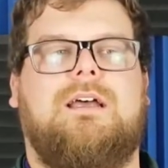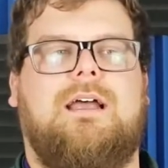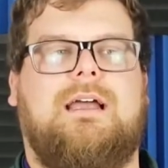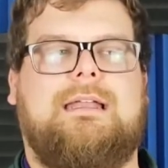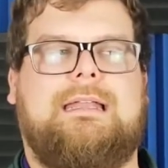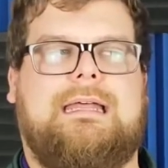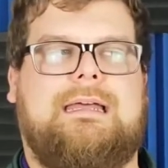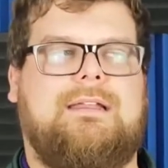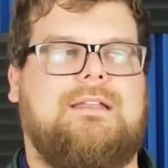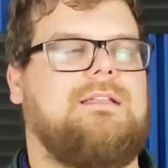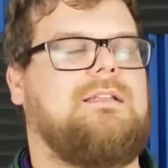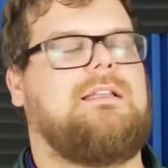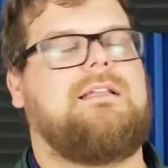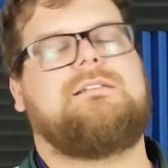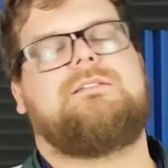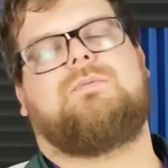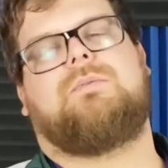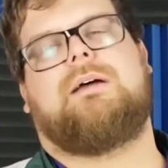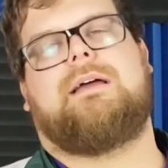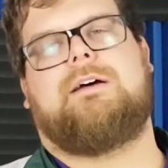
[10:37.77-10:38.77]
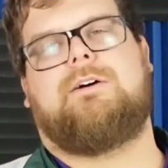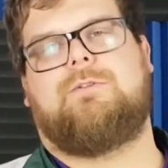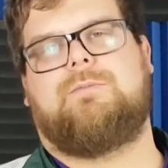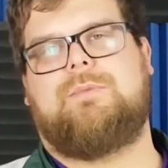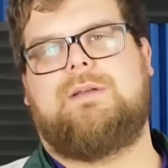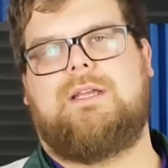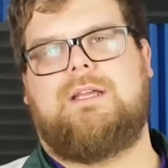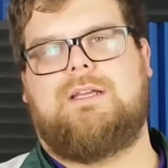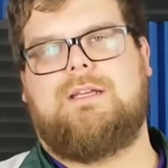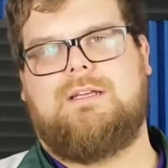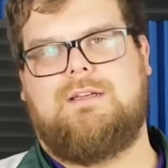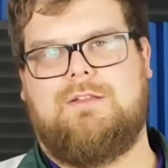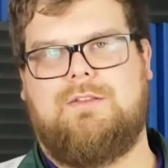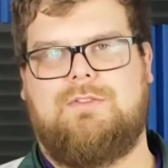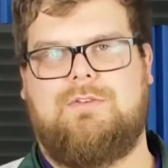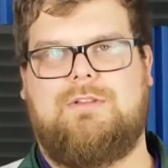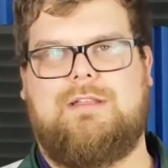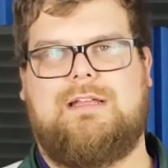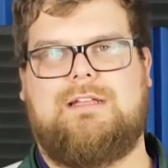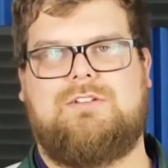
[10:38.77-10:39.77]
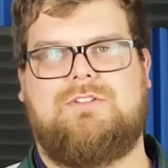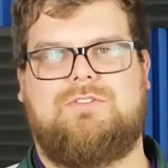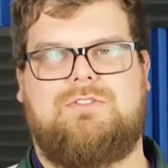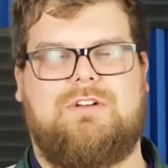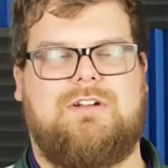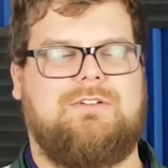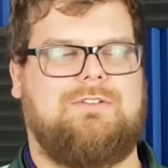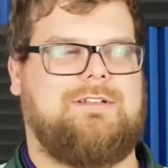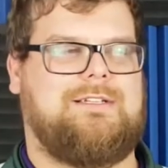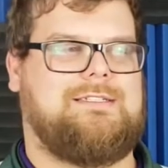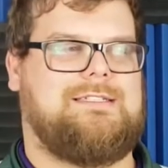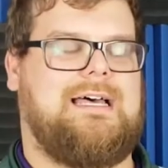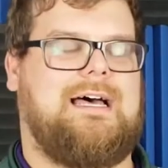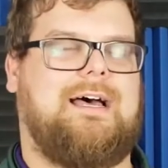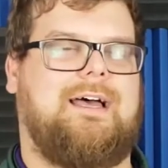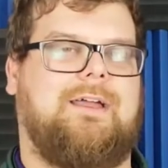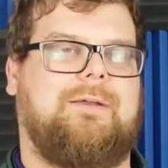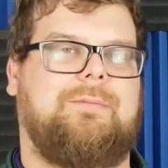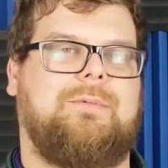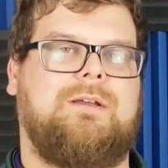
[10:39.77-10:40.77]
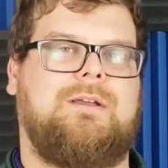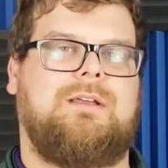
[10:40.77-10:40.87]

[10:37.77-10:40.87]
And that's what helped me through that struggling time.